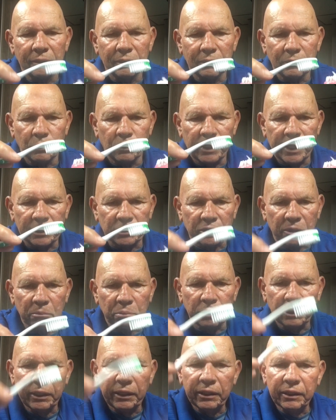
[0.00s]
When that's
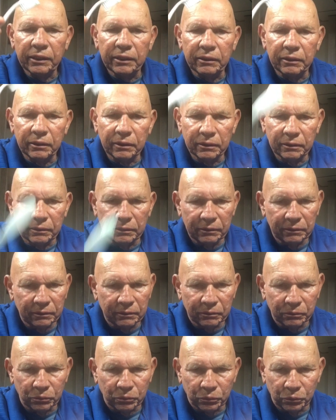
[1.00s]
completed,
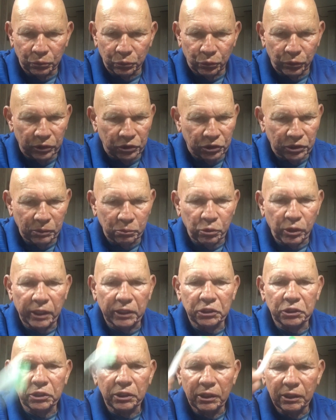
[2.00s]
rinse the
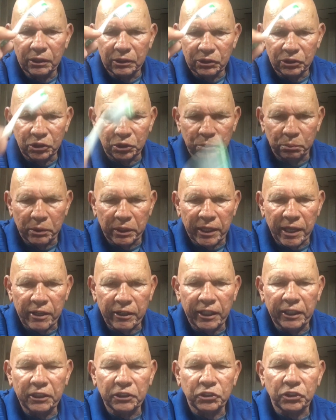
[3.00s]
brush, spit out
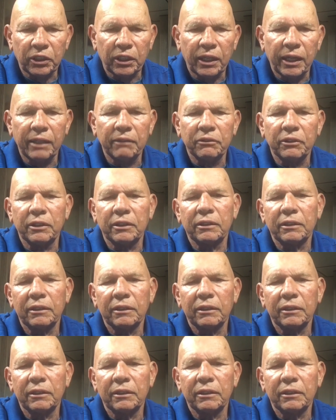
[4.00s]
any saliva,